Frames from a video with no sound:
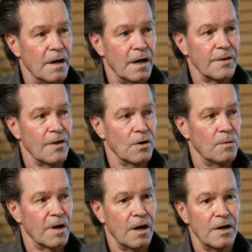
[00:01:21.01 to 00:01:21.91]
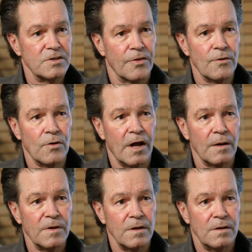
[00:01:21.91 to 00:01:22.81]
I thought, oh my God, he's gonna throw it at
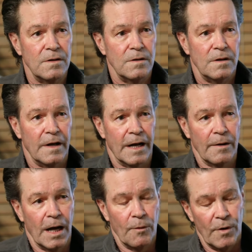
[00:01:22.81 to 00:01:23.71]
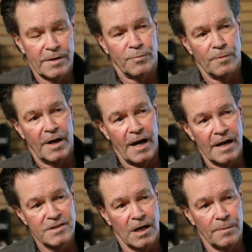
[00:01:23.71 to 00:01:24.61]
me. And I, I, went to put my
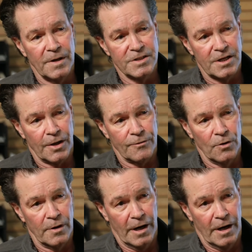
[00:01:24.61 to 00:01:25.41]
hands up, and instead of throwing it